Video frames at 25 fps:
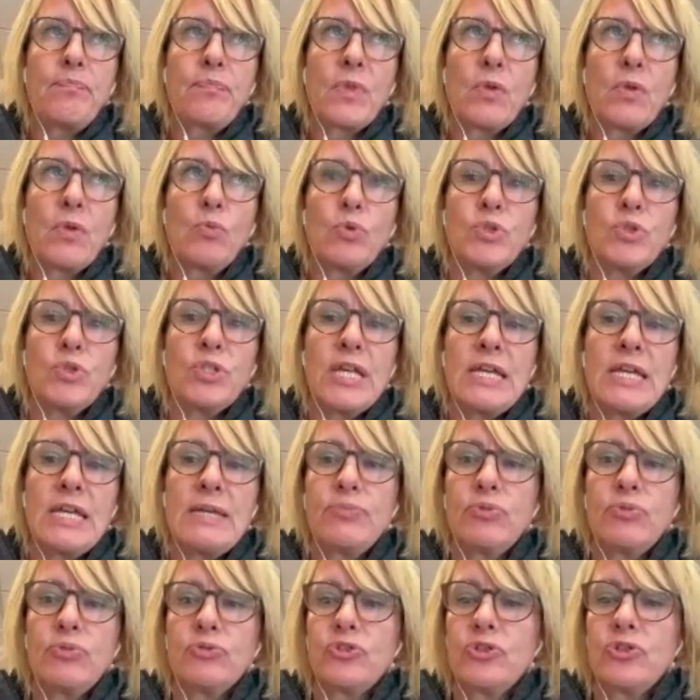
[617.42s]
was
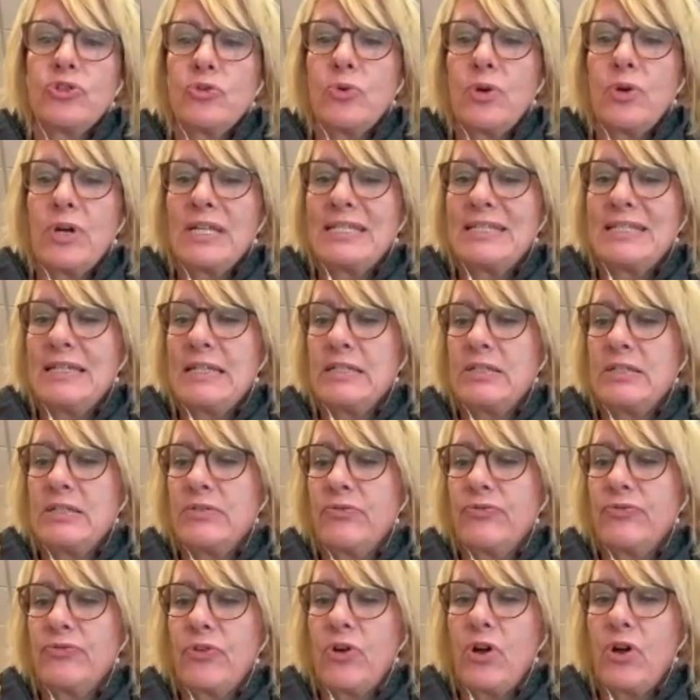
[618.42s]
able to
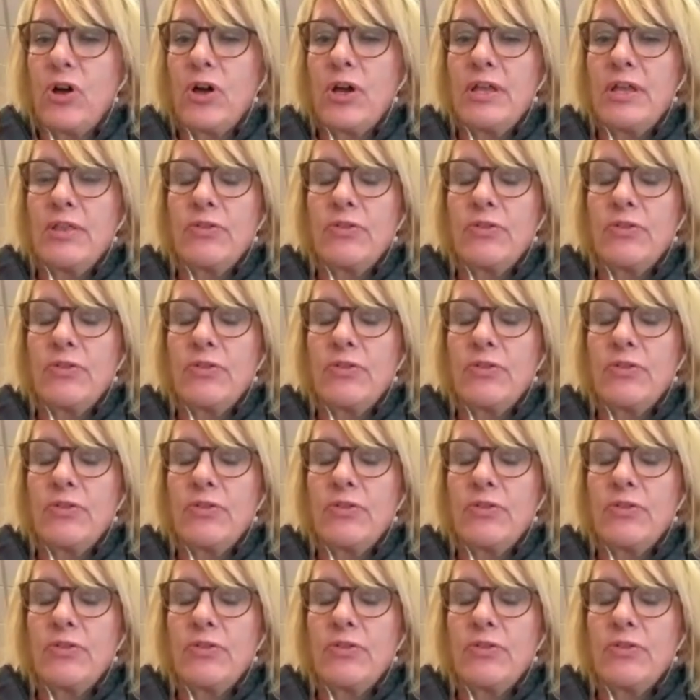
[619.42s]
identify